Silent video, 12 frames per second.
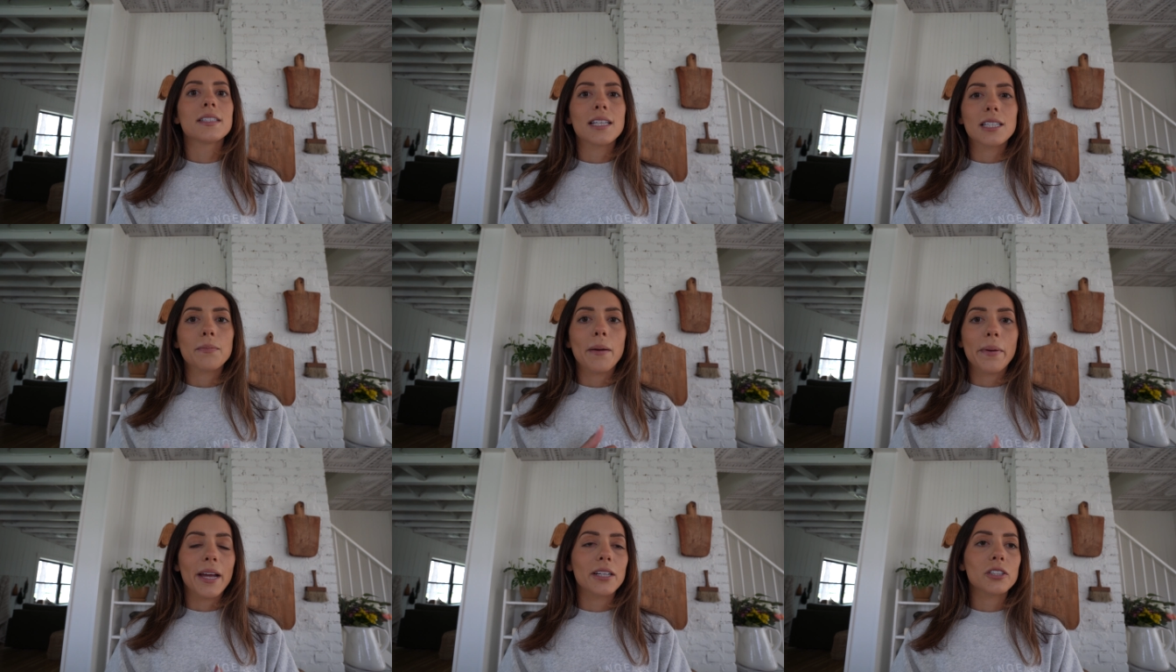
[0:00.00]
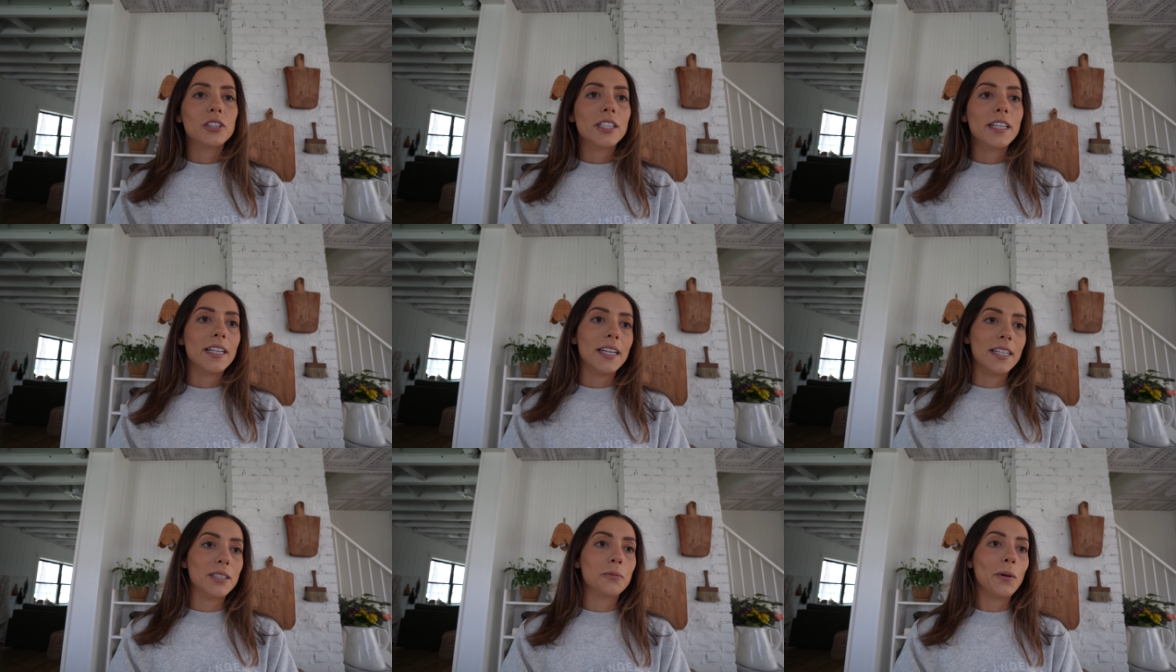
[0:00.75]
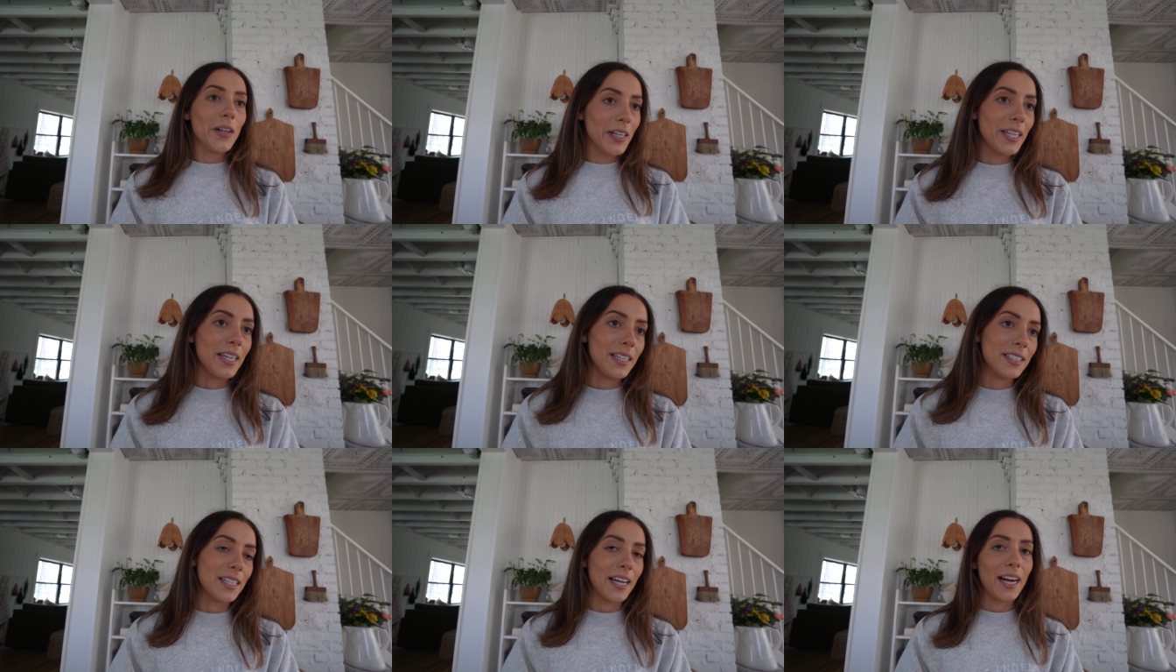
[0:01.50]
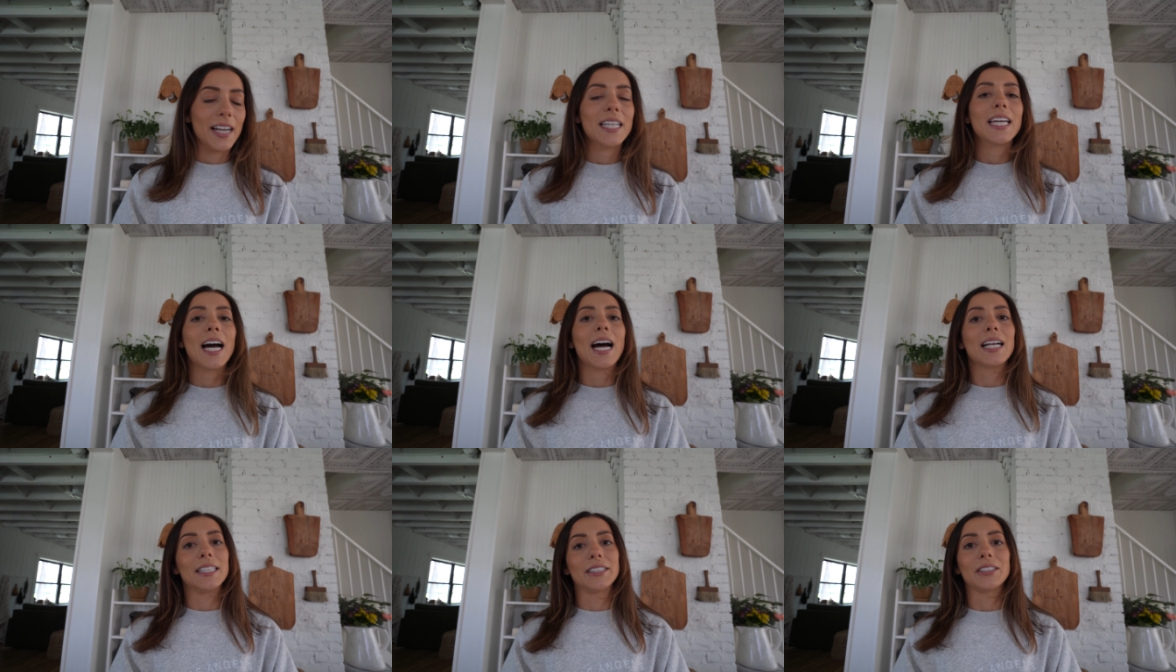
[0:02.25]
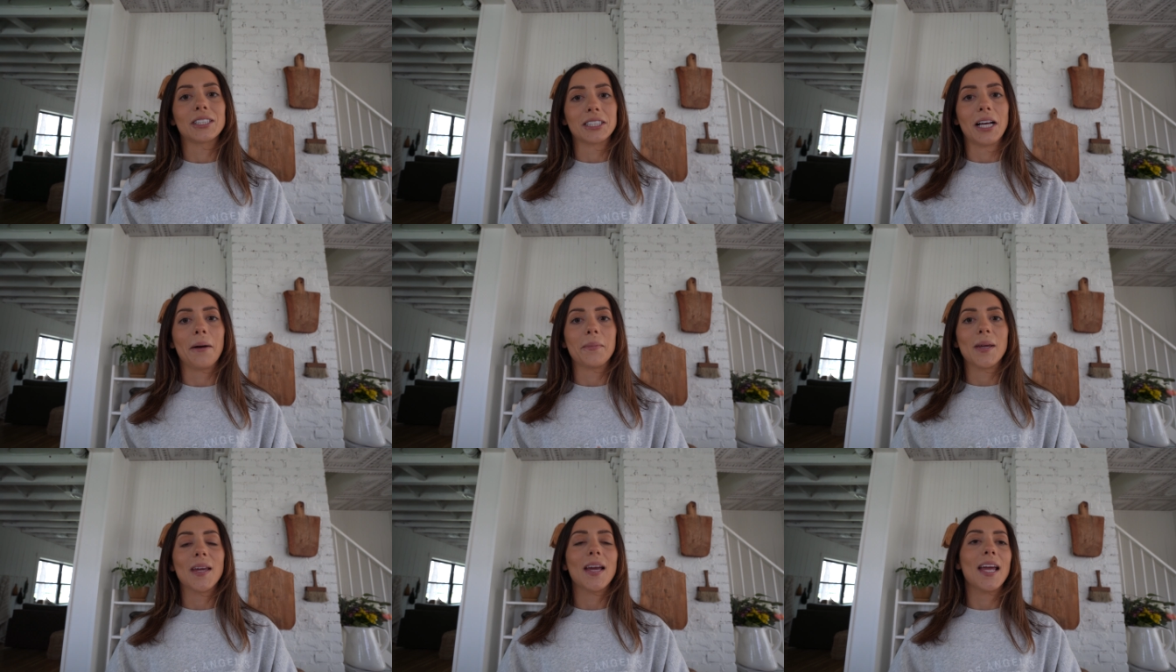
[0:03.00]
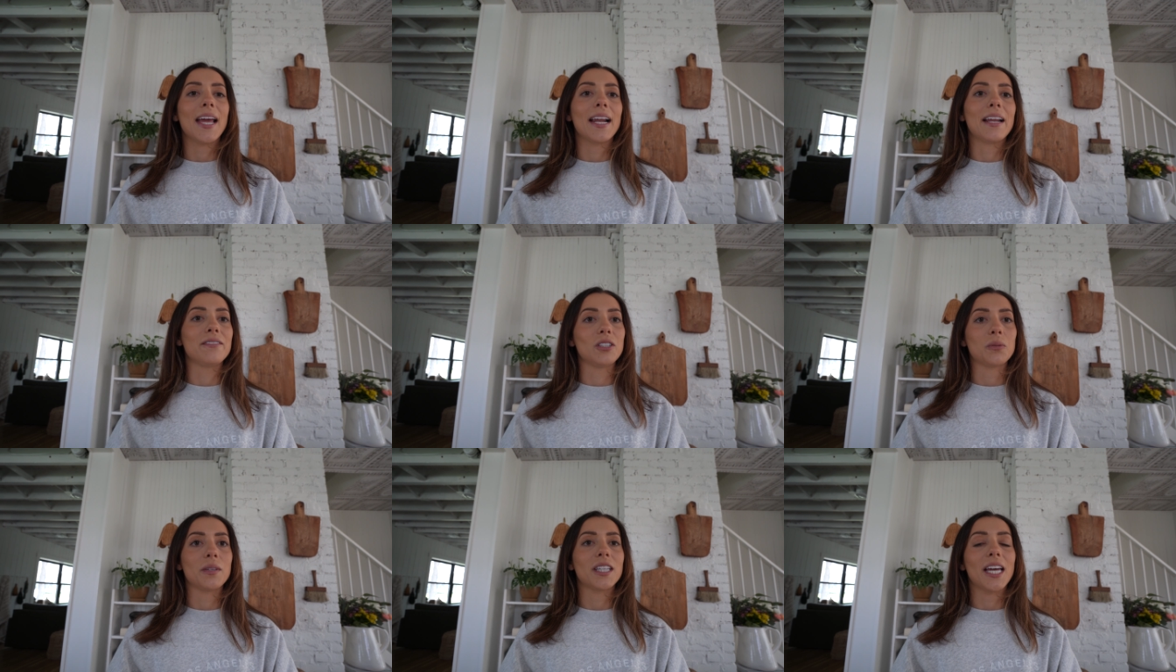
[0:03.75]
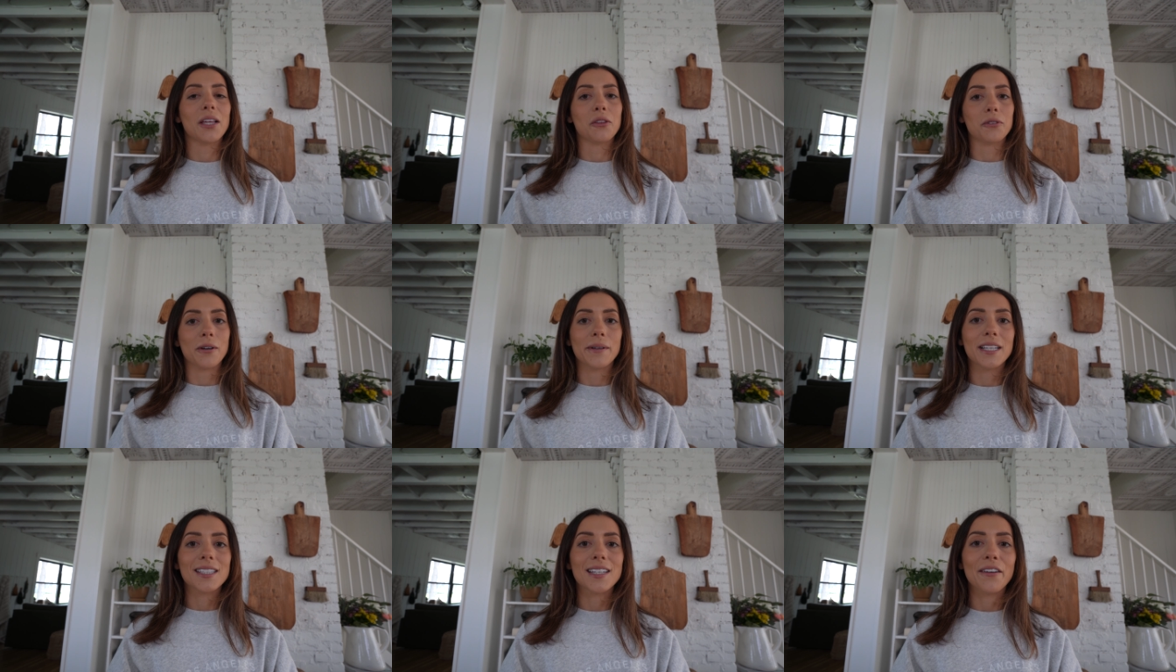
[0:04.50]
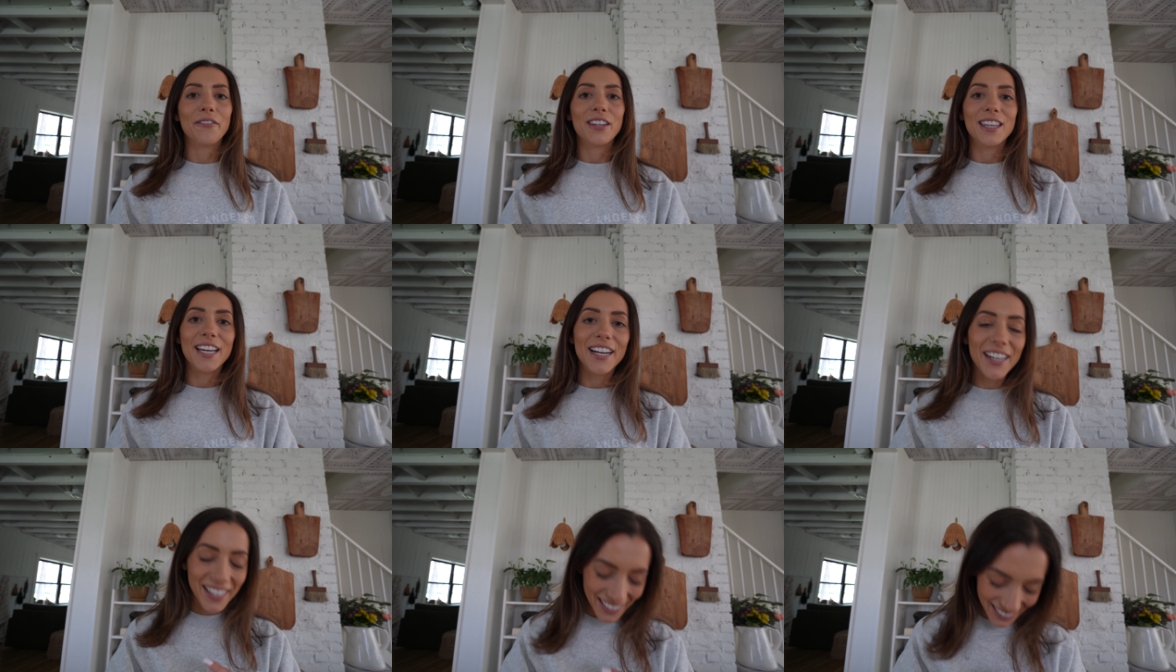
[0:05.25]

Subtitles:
Since my pantry is what it is, I kind of got a little sloppy and have just been like throwing stuff in there.